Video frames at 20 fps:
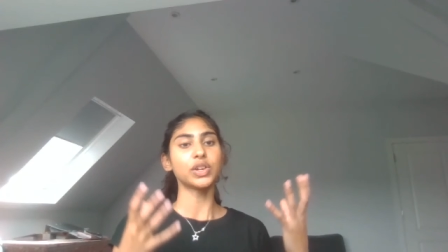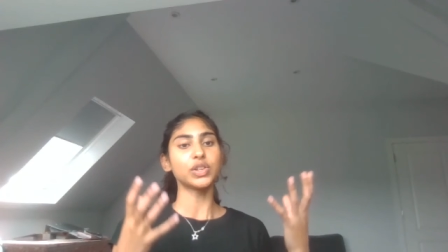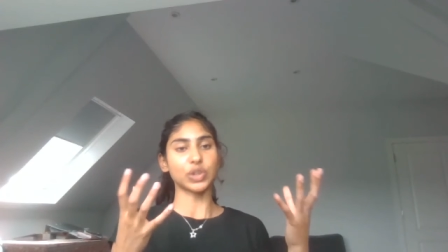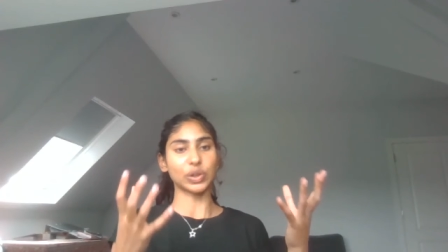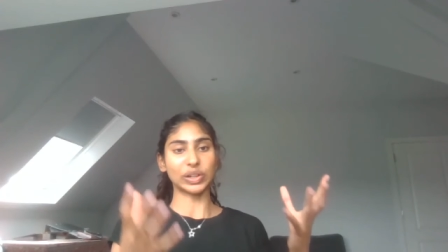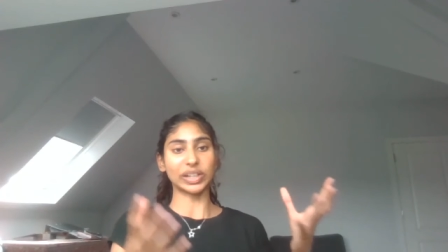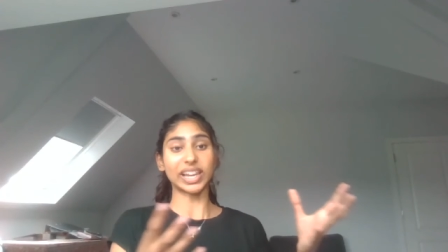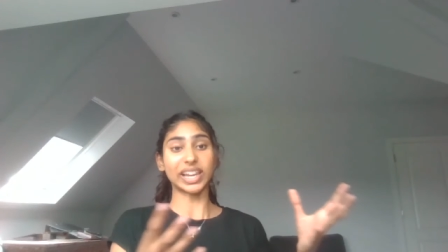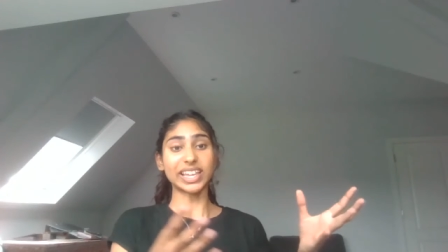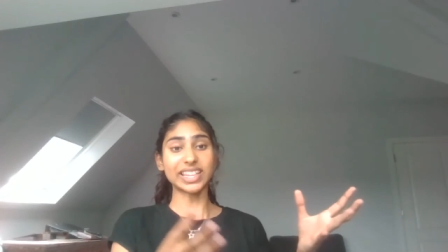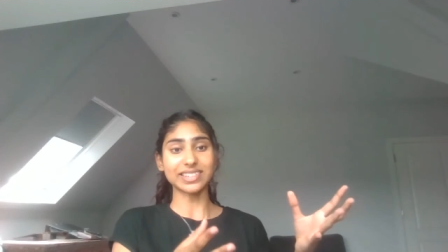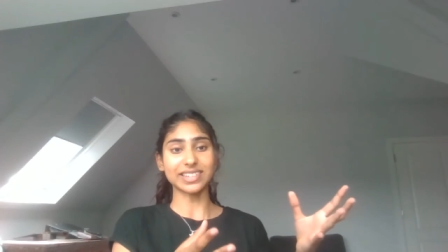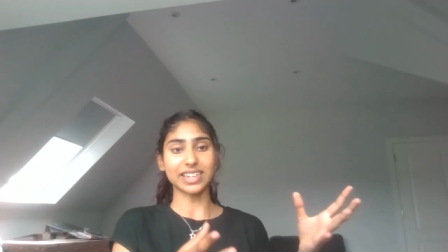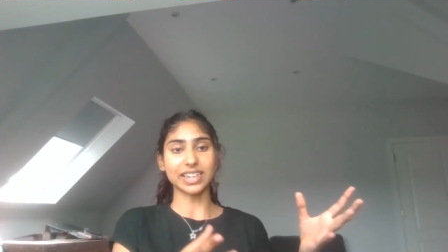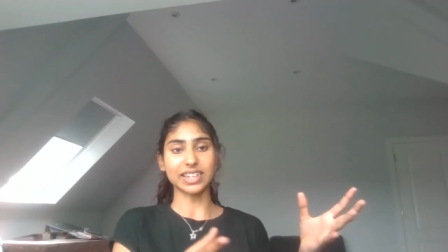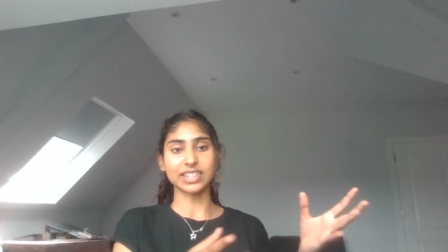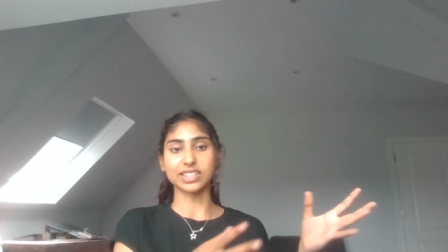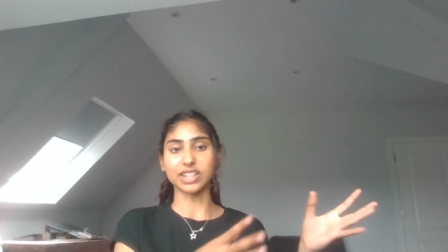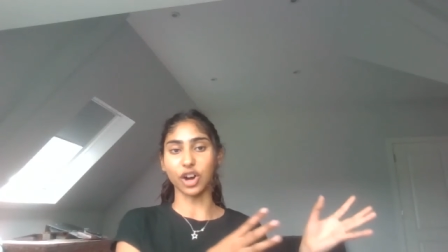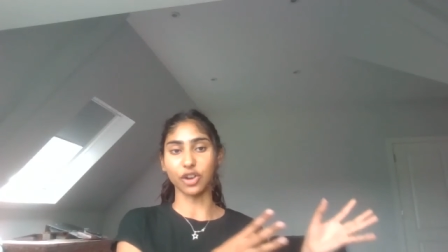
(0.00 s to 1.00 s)
So
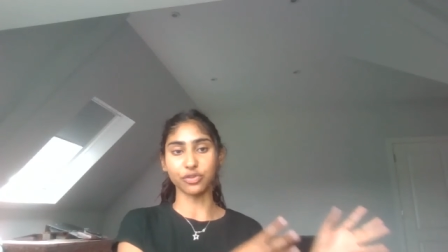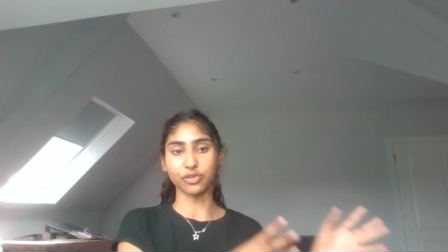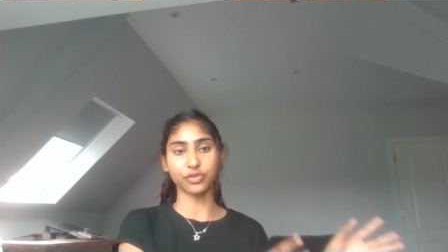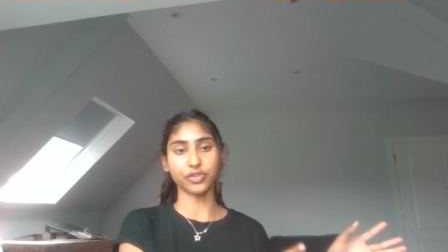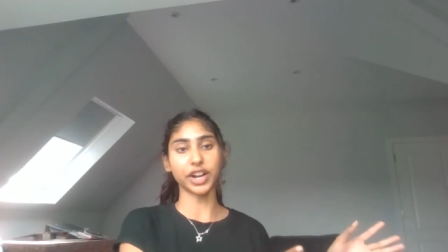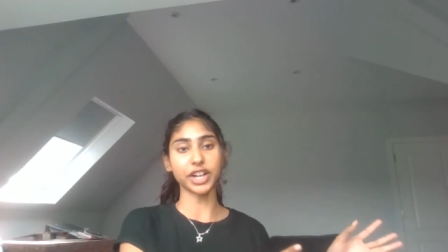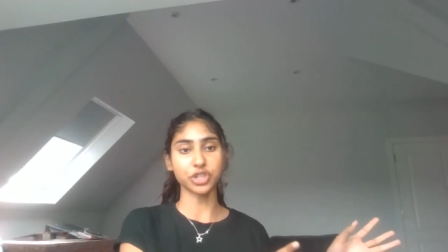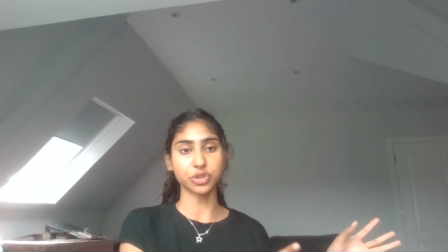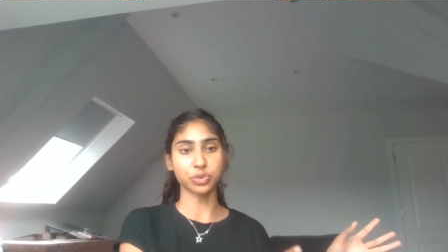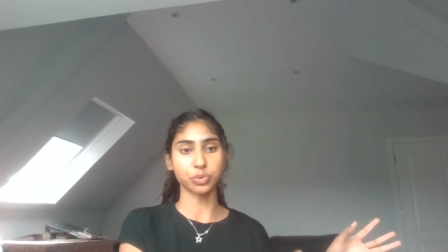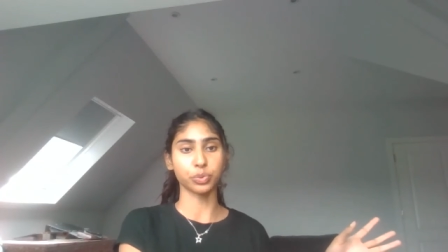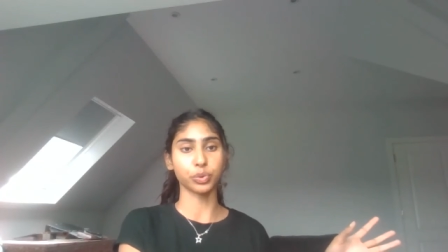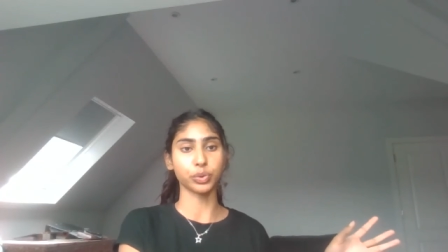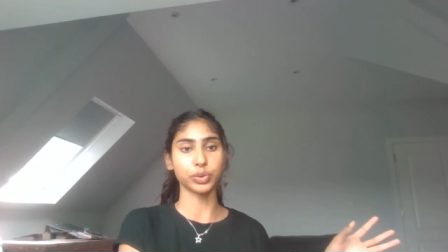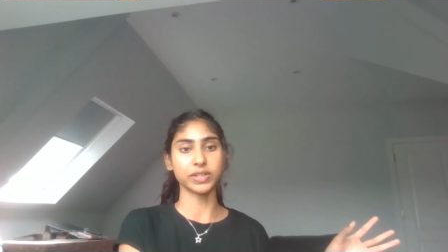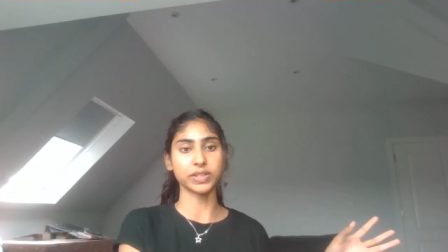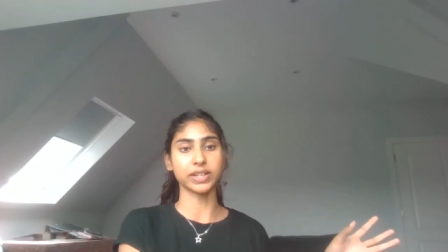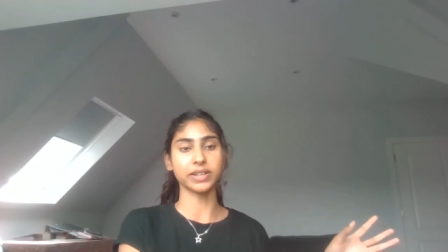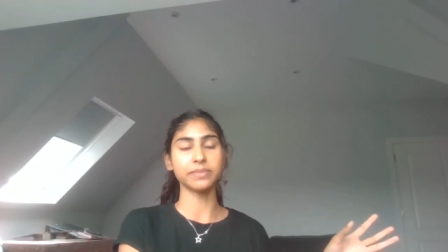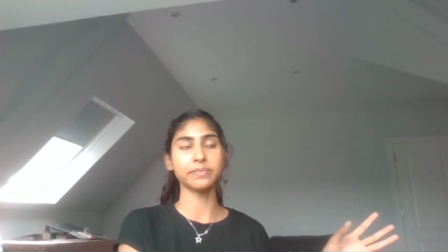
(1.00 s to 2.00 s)
glaciers are fresh
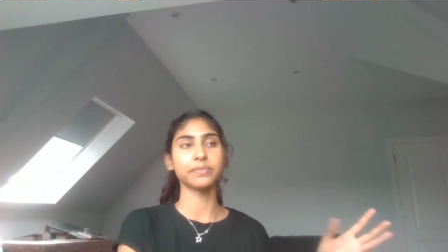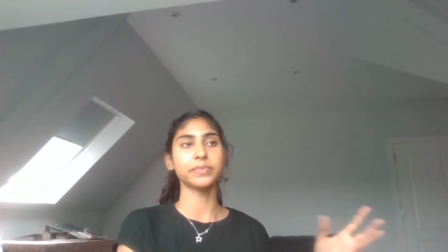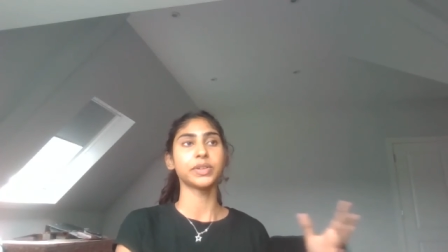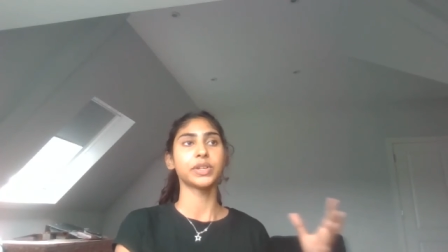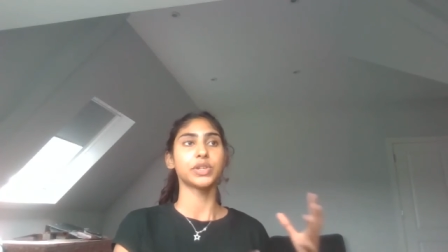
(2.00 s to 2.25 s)
water,